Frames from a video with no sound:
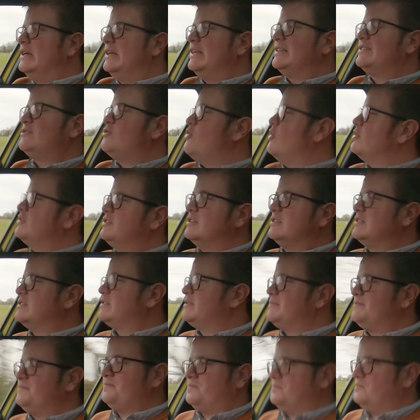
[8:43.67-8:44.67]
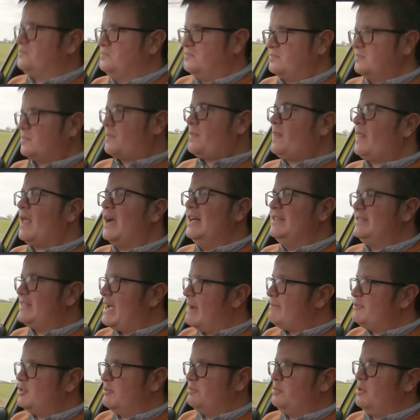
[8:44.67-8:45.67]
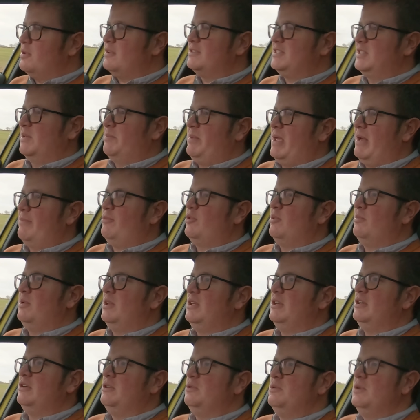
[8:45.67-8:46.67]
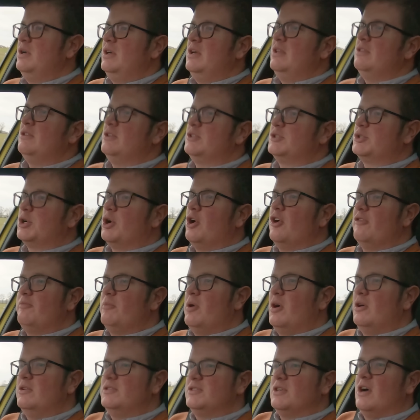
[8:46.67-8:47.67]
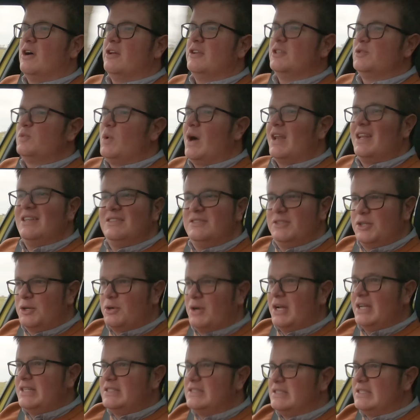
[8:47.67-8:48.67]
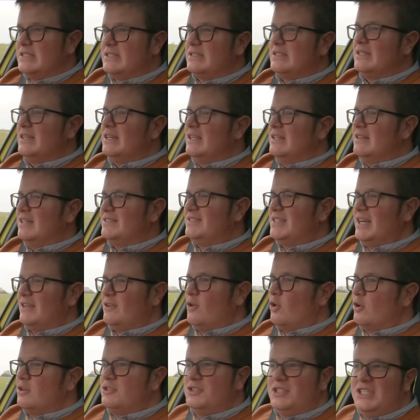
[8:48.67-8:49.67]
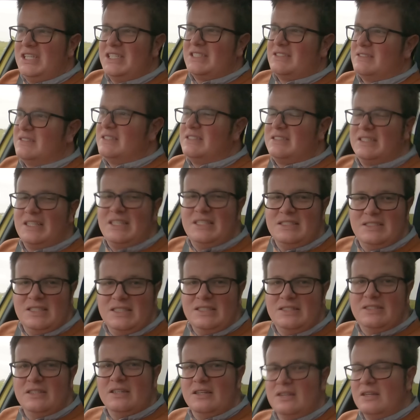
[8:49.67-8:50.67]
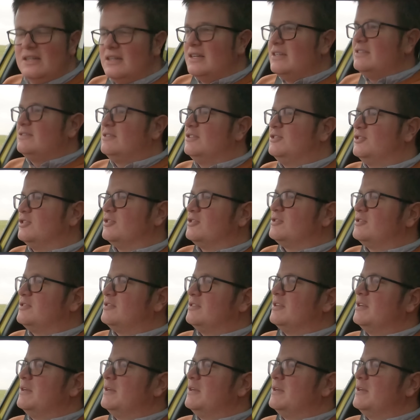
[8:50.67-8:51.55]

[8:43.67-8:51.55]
It's not as adaptable as the BMW, the drive modes aren't as well integrated, the technology isn't as easy to just